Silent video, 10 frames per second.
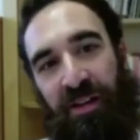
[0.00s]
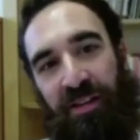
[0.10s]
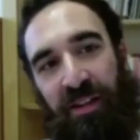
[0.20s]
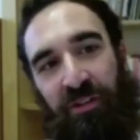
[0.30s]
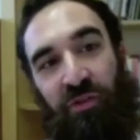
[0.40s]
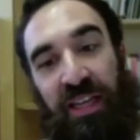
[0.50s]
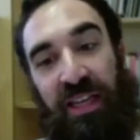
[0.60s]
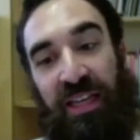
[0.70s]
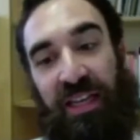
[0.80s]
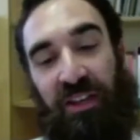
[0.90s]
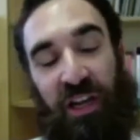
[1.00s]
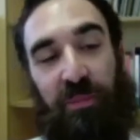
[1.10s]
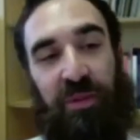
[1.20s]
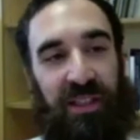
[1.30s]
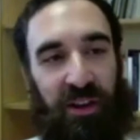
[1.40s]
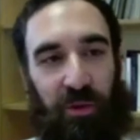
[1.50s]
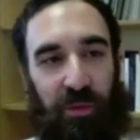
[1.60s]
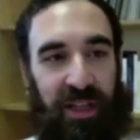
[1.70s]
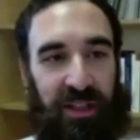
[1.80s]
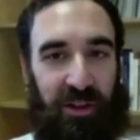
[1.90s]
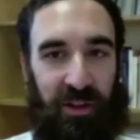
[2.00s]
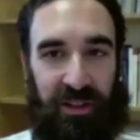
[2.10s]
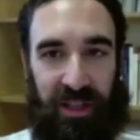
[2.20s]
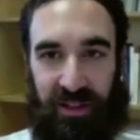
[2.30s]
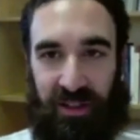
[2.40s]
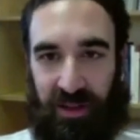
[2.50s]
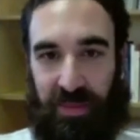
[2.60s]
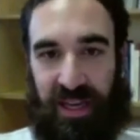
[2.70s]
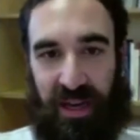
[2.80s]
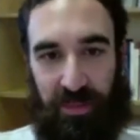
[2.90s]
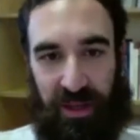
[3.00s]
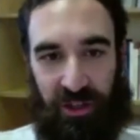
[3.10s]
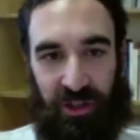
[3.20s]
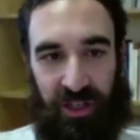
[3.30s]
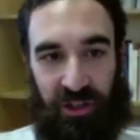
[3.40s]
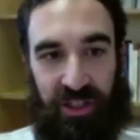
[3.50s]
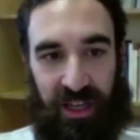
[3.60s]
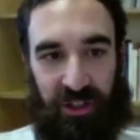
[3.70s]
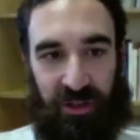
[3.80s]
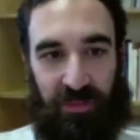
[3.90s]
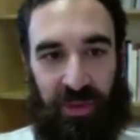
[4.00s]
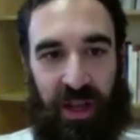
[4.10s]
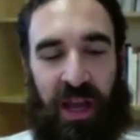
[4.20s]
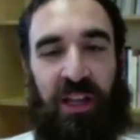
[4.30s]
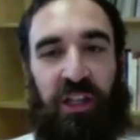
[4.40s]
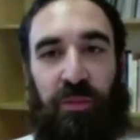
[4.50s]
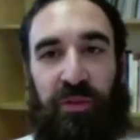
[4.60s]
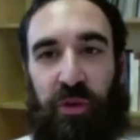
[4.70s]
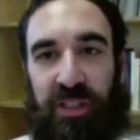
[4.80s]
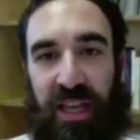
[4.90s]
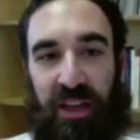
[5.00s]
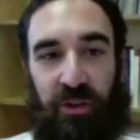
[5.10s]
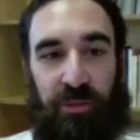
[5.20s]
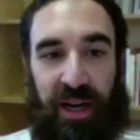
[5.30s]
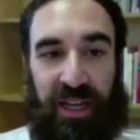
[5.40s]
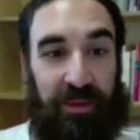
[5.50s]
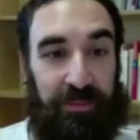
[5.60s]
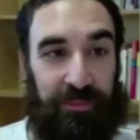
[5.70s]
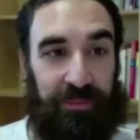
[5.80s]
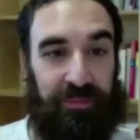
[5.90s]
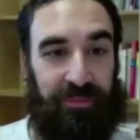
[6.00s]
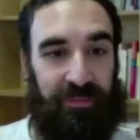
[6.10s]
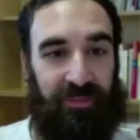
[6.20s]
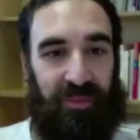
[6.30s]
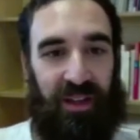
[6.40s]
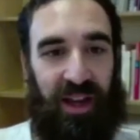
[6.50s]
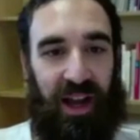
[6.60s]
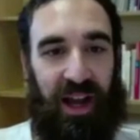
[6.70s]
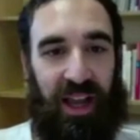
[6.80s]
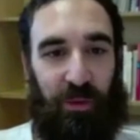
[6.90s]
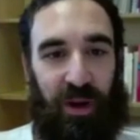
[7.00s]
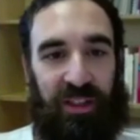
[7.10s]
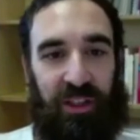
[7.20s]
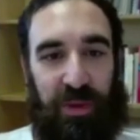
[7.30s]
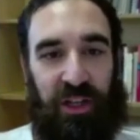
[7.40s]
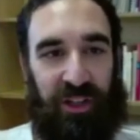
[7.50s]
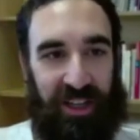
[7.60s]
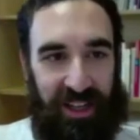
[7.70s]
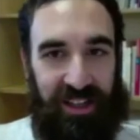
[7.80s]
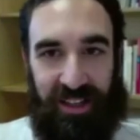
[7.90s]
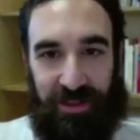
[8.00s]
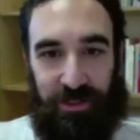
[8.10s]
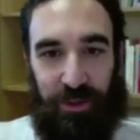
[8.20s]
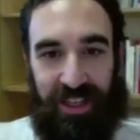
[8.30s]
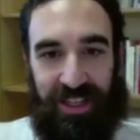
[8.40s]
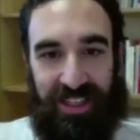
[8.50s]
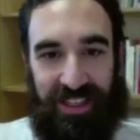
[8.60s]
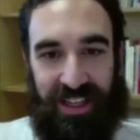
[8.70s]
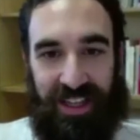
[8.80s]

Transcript: the 3 chapters that make up each section. So before saying goodbye, I wanted to mention again that the book is